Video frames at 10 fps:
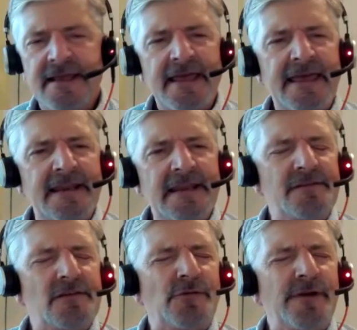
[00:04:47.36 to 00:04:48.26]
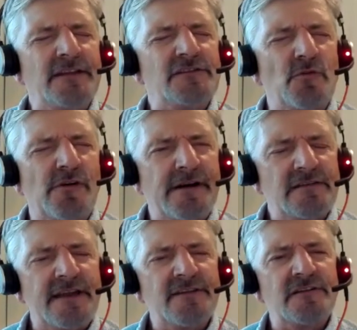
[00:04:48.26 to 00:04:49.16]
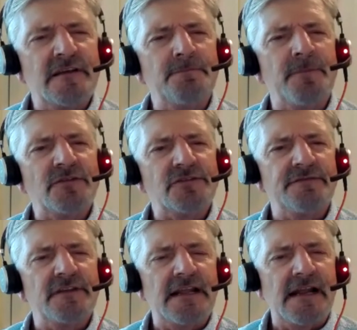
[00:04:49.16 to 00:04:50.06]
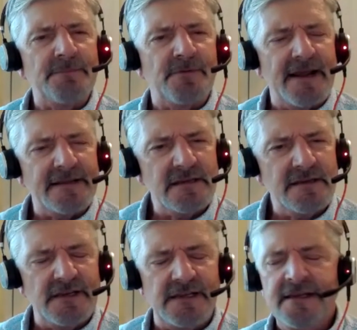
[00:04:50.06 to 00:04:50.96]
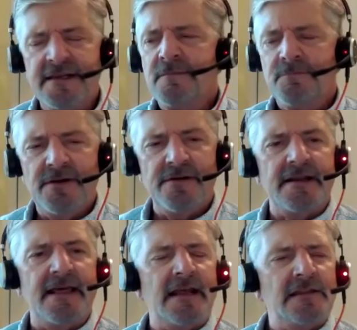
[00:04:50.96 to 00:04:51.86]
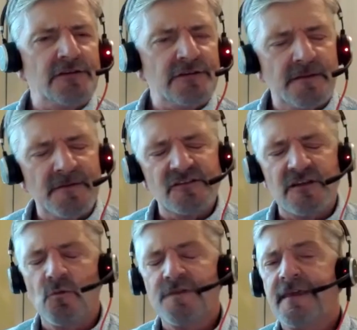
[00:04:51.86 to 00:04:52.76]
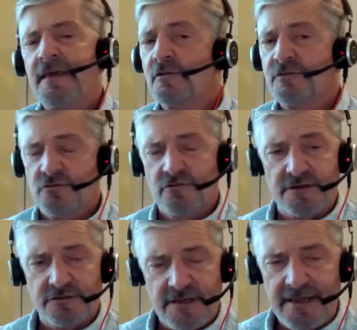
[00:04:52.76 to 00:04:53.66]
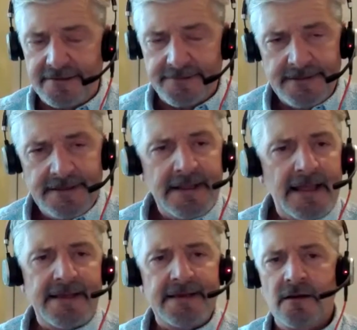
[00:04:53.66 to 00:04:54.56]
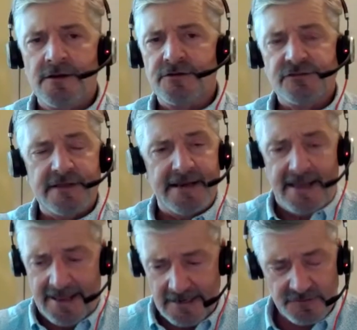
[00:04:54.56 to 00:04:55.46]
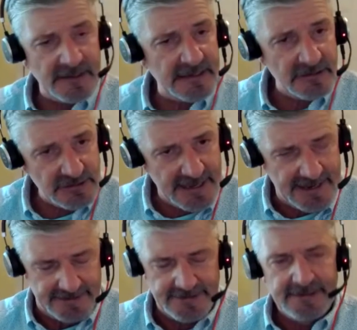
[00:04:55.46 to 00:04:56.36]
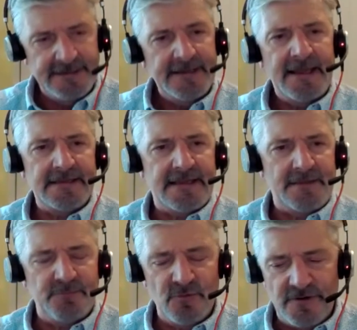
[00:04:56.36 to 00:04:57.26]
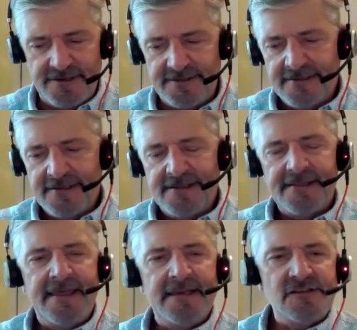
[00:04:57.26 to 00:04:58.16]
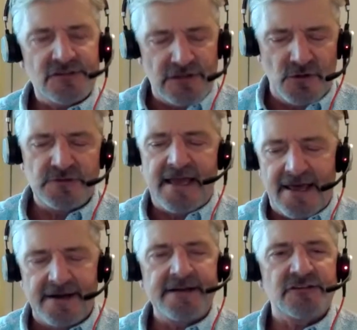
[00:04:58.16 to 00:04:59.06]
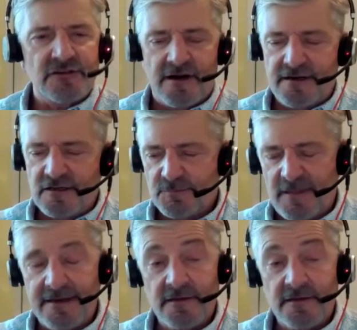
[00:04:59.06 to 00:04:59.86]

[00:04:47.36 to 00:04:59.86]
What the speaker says: and it creates more inattention, impulsivity, and hyperactivity, period. And I looked at him and I said, what the hell did you just say? I didn't understand anything he said at that point. And he slowed down and he started explaining